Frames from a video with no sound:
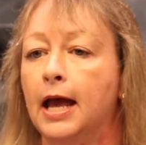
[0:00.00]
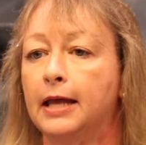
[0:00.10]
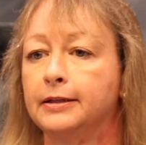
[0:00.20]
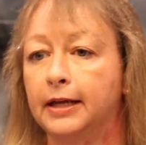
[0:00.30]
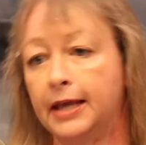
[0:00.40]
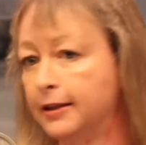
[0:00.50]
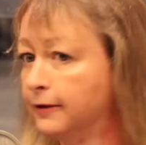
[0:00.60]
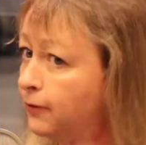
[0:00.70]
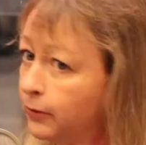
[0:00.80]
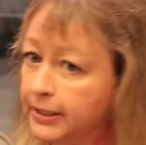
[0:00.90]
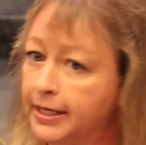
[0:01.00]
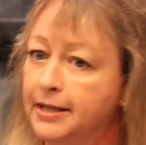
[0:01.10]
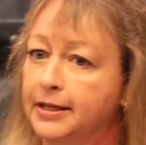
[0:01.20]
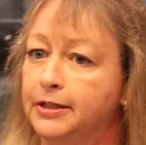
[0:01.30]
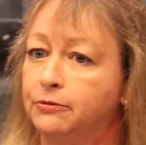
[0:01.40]
And again, the following
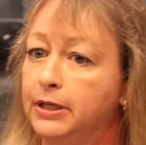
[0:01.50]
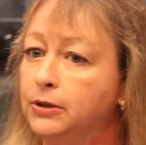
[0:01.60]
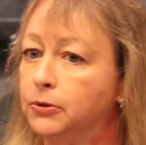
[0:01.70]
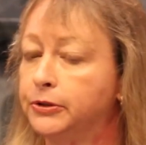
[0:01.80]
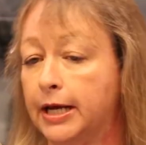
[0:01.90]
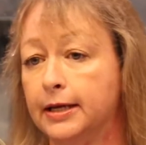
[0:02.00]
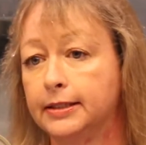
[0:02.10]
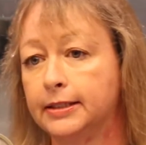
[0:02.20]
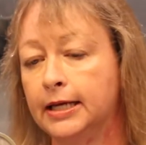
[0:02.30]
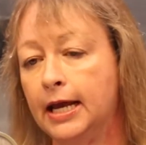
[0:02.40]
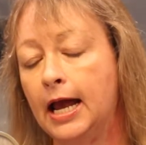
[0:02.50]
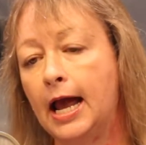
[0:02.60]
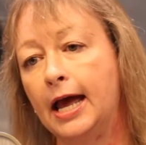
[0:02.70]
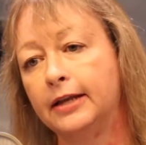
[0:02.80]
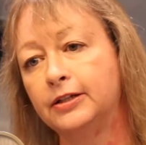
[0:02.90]
day, they did a recall test.
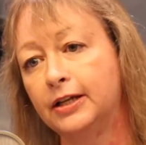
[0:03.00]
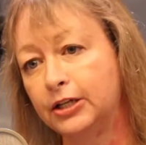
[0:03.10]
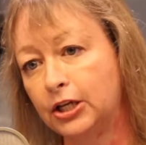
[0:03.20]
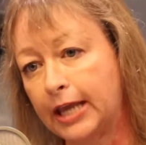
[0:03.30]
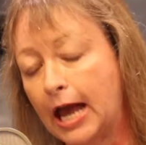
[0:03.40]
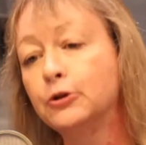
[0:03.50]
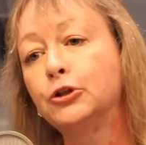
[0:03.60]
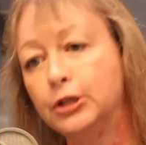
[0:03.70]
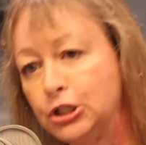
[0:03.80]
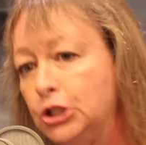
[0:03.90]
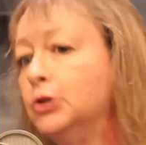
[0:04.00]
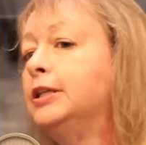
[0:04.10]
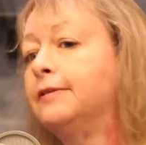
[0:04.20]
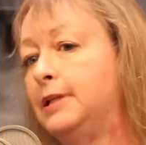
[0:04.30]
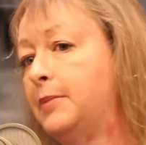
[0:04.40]
And
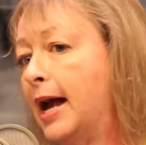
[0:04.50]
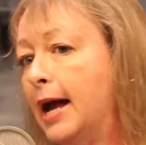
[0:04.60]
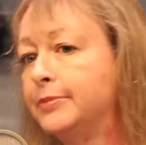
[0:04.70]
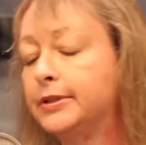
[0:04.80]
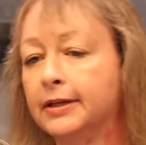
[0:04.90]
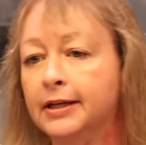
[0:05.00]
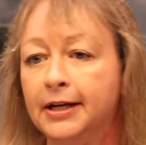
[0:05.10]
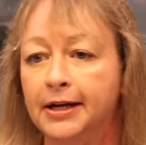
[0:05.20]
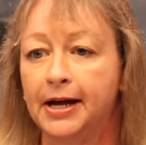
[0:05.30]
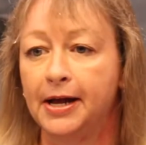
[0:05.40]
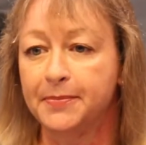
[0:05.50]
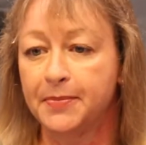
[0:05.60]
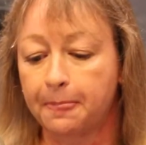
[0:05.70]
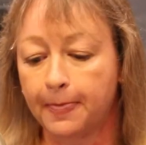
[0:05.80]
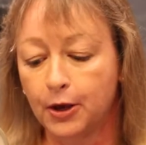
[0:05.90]
counterintuitively, perhaps,
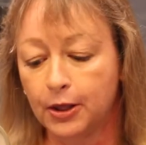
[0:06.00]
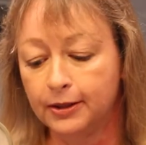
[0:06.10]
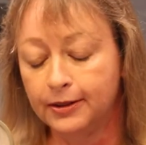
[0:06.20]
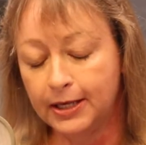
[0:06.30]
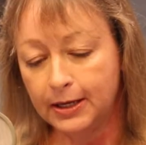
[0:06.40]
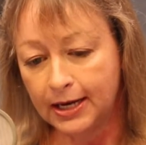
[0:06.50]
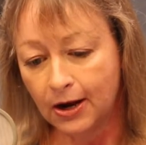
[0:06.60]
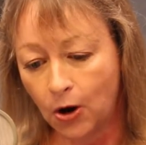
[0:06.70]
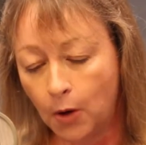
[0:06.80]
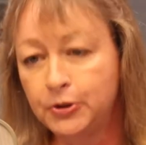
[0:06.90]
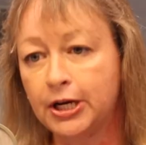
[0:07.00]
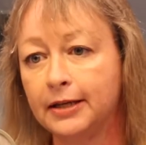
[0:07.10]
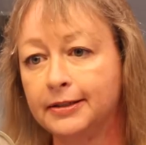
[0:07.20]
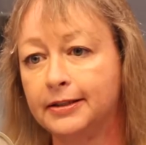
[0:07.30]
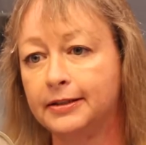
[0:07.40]
um, the
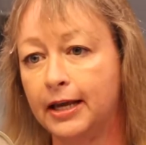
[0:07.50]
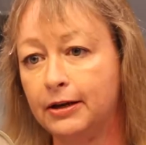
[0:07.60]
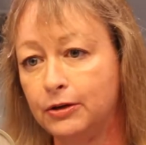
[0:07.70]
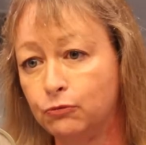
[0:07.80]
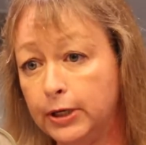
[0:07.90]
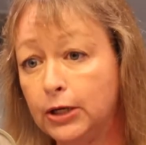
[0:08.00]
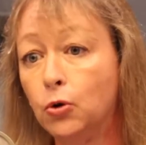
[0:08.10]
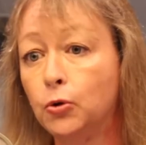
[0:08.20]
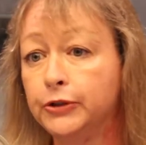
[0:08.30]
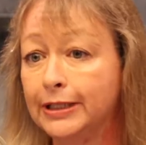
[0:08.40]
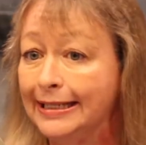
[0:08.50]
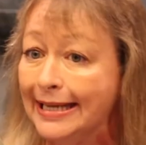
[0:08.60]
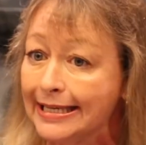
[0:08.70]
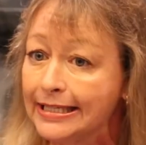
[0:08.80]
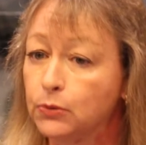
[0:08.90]
objects that they recalled the
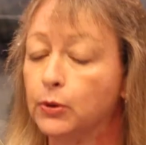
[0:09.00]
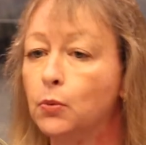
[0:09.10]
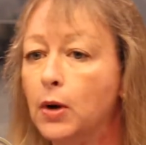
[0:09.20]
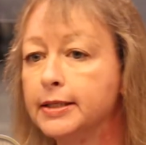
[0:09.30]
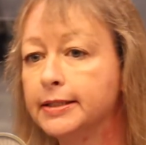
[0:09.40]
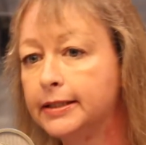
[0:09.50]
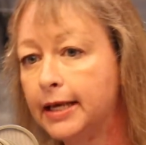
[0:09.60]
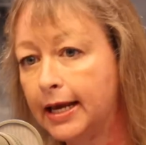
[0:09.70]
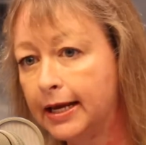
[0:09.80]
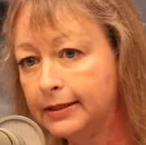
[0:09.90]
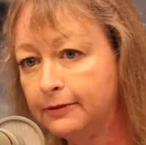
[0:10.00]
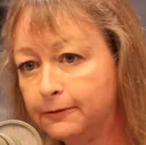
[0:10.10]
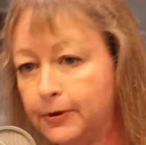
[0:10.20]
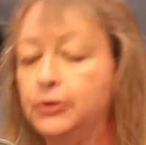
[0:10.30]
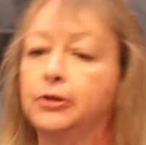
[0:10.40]
least were the ones that they had
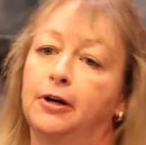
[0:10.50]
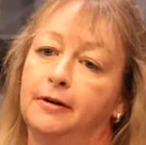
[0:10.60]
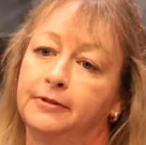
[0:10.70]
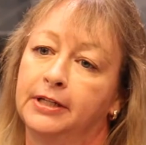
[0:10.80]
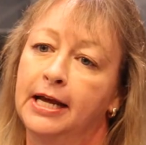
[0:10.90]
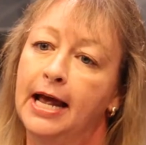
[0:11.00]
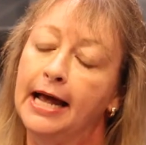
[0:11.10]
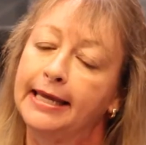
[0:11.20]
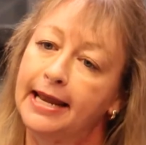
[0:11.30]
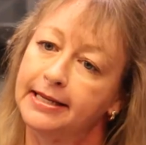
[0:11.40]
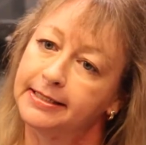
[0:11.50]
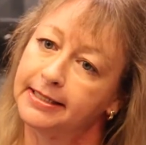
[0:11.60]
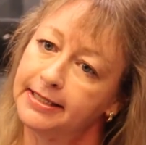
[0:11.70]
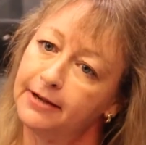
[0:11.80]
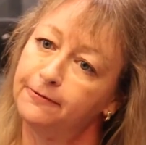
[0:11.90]
photographed. Again,
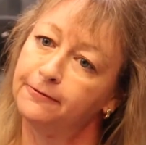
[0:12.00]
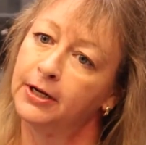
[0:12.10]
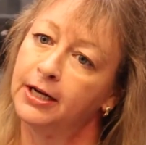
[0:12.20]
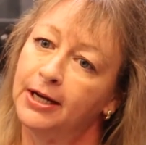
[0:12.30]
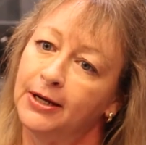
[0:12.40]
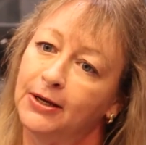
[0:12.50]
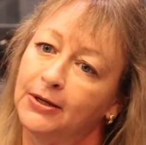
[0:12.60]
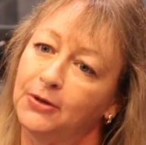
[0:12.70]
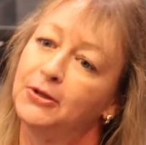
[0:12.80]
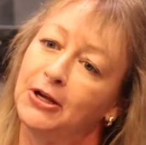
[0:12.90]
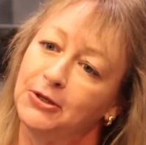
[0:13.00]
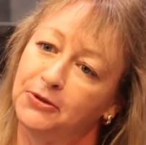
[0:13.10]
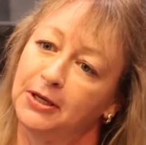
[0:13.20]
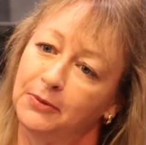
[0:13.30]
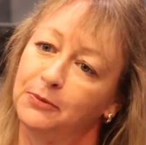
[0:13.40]
it's as if, you know, you,
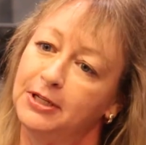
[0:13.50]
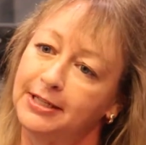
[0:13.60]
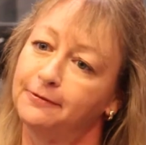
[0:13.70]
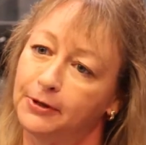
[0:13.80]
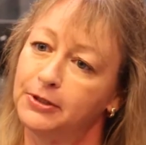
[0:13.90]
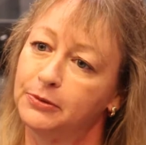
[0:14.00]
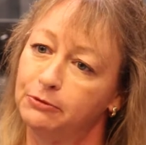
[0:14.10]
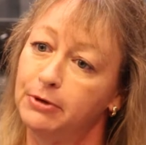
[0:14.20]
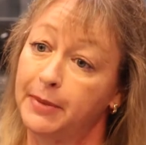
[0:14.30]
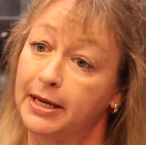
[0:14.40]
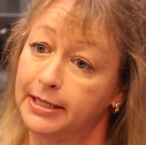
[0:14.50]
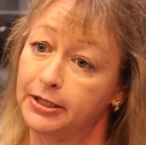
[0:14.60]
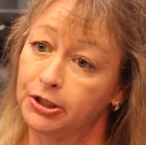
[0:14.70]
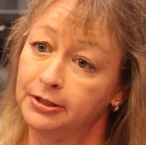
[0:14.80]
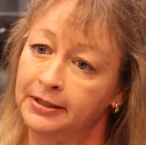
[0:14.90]
you think when we take photos, we really pay
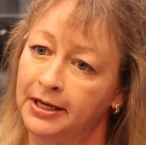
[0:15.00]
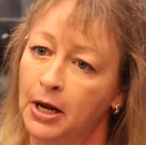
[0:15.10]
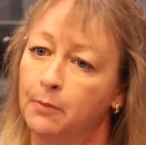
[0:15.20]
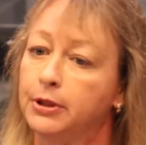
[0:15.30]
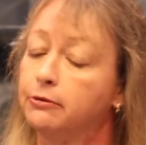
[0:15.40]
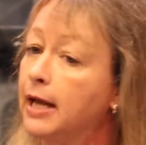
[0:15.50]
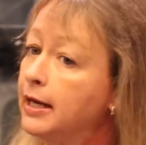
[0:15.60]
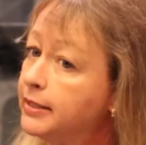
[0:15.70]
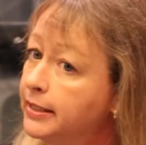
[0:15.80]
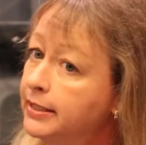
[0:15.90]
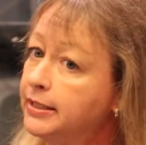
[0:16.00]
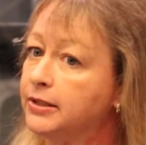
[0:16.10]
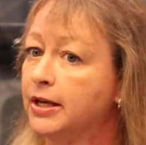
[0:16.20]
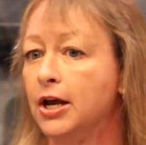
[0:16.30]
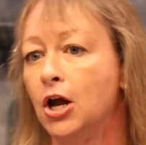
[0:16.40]
attention. But the reality
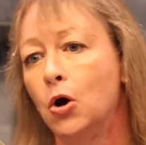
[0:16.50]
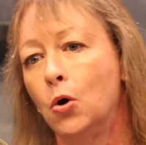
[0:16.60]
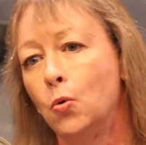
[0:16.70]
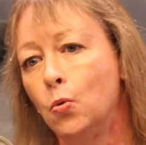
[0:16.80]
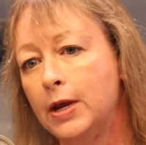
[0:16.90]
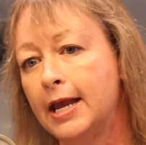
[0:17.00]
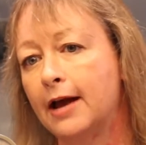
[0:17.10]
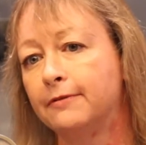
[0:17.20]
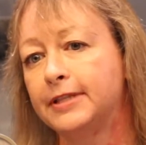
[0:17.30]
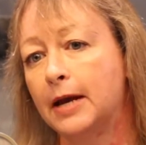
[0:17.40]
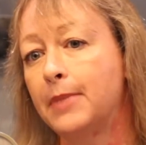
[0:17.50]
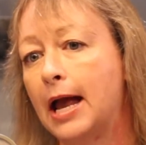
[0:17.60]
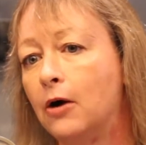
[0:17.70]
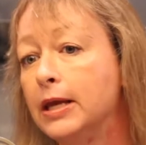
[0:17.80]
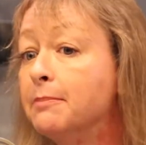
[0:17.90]
is, we have
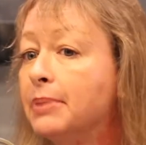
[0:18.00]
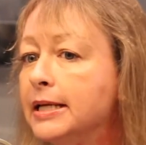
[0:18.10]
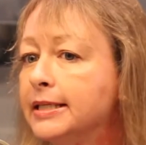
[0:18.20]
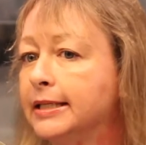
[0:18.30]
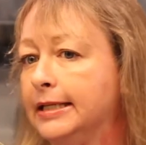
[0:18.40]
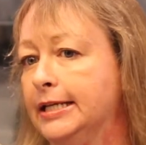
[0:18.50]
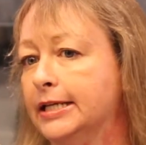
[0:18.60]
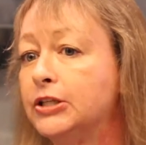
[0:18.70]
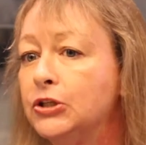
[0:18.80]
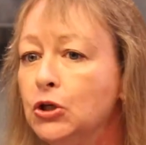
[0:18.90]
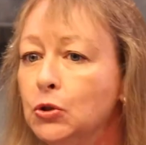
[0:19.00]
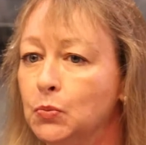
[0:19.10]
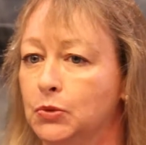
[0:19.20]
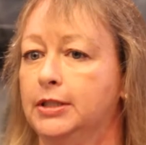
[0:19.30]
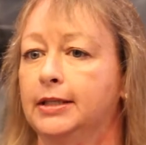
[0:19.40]
somehow implicitly
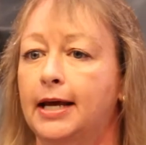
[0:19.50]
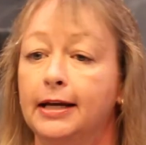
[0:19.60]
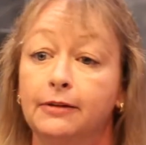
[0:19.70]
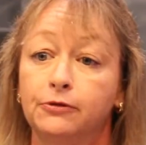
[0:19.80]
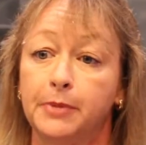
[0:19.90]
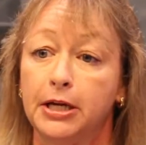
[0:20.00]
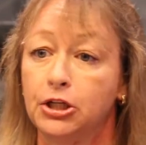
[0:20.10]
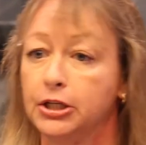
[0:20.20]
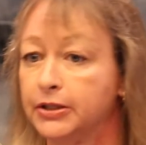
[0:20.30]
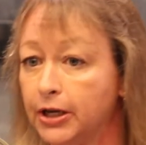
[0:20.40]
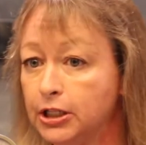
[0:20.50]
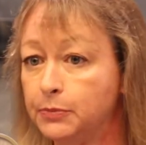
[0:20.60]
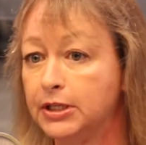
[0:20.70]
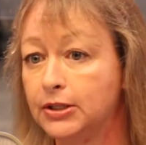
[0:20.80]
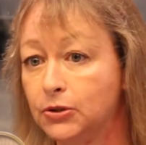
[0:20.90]
assumed that that information is going
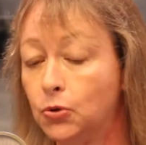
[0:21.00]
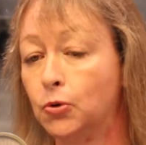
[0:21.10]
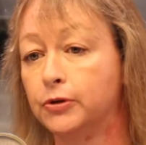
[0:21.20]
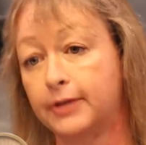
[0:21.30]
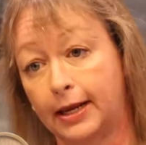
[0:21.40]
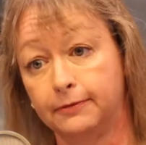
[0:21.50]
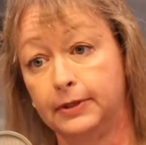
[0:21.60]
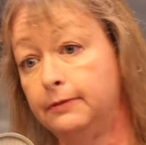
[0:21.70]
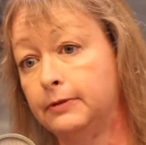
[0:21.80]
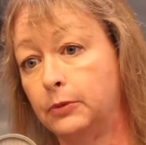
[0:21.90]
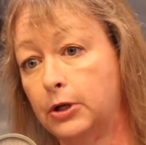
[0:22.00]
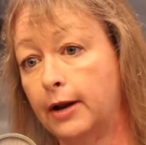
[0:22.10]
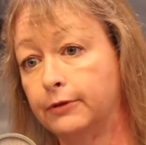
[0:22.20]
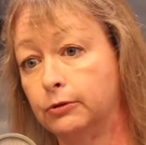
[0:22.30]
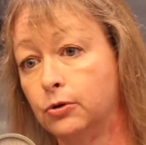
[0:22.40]
to be stored, thankfully, so we
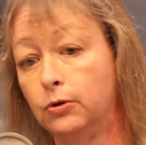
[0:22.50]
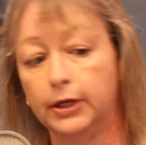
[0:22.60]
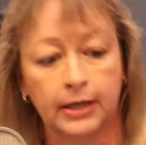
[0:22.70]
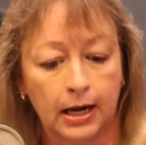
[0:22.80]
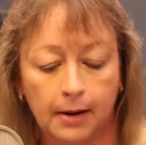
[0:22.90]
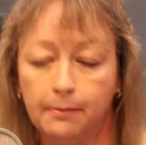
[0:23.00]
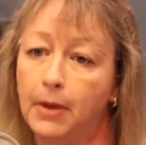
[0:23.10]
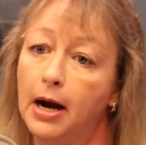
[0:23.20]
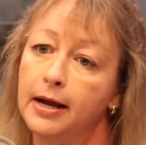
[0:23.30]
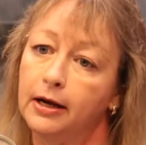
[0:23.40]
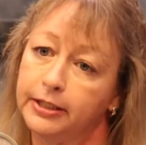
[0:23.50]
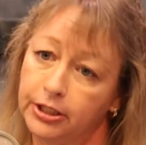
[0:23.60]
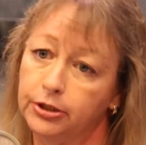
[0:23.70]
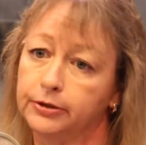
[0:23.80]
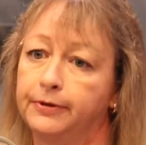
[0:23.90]
don't have to recall it, by a
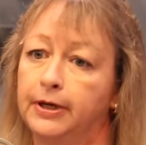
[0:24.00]
digital